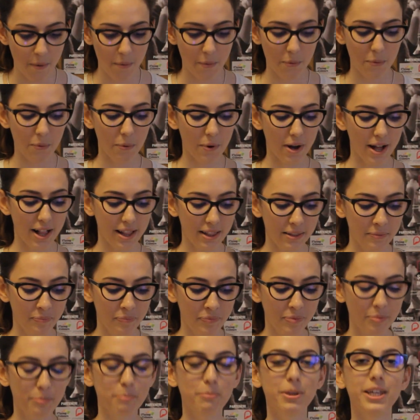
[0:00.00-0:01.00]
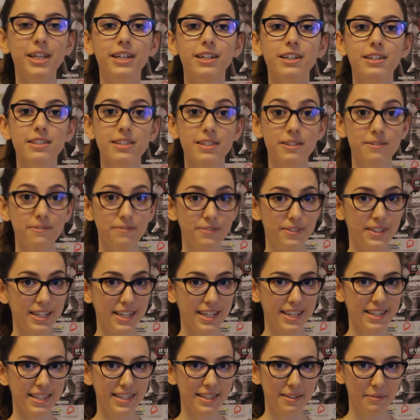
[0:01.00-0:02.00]
Well, because of
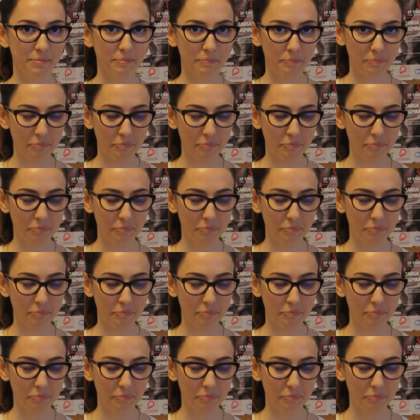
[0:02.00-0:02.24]
this,